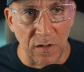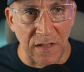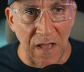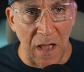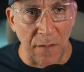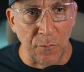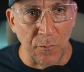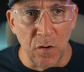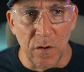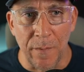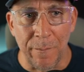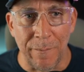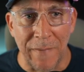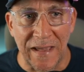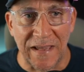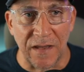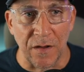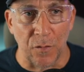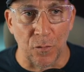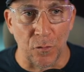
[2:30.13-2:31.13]
Look, I'm going to
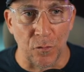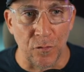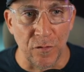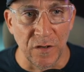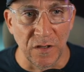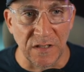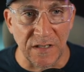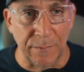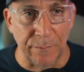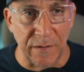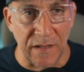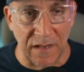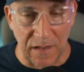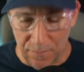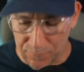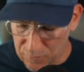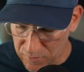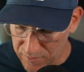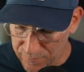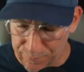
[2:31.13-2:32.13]
make it really big.
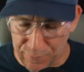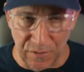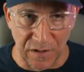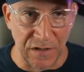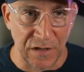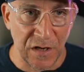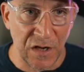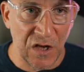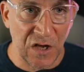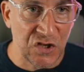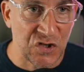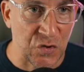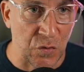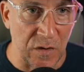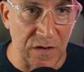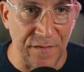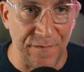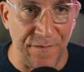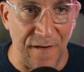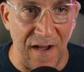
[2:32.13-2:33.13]
I'm going to put
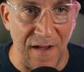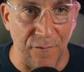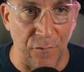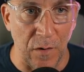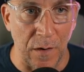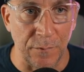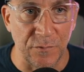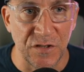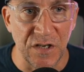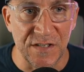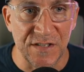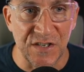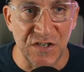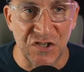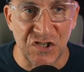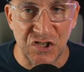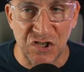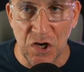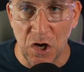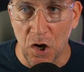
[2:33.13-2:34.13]
twenty-five rem just to
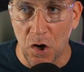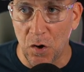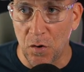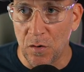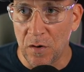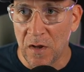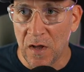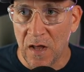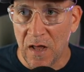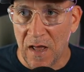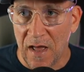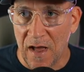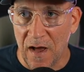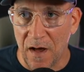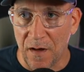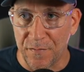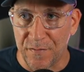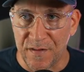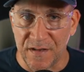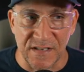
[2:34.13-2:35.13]
show
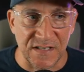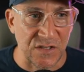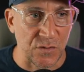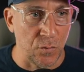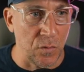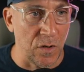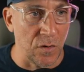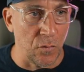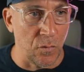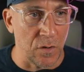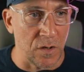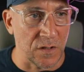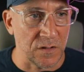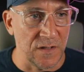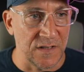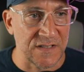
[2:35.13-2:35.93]
how this would work.